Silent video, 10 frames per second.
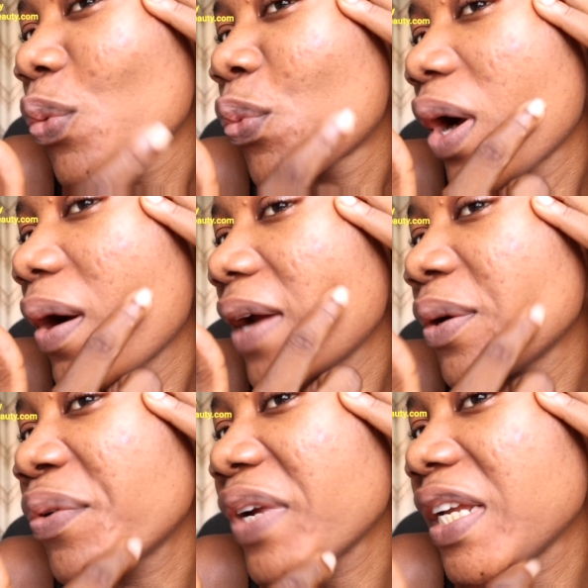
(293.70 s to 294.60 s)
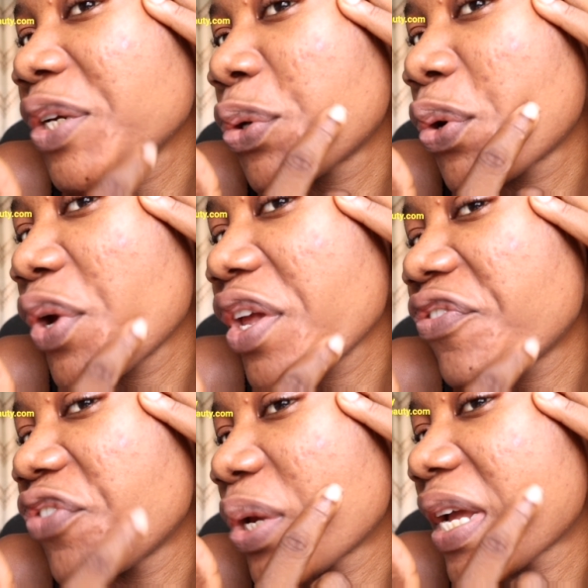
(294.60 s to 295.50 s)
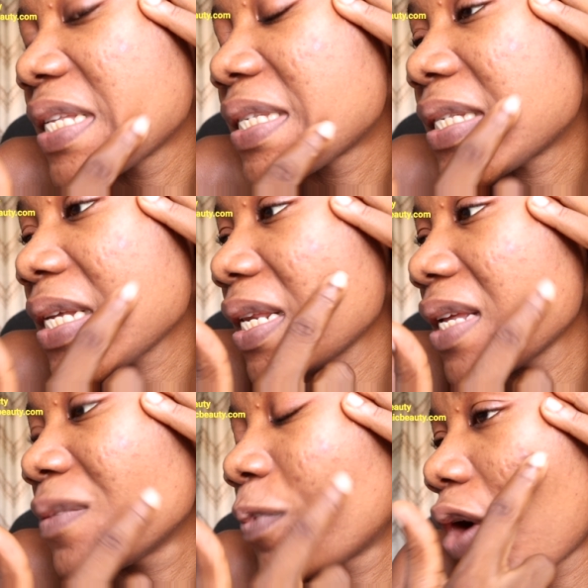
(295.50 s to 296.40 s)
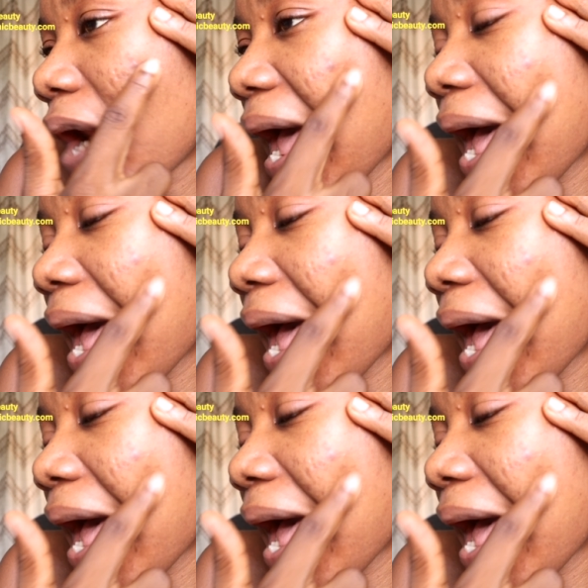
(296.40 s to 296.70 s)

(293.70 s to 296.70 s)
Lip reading: Well, I don't really know if you can see this, but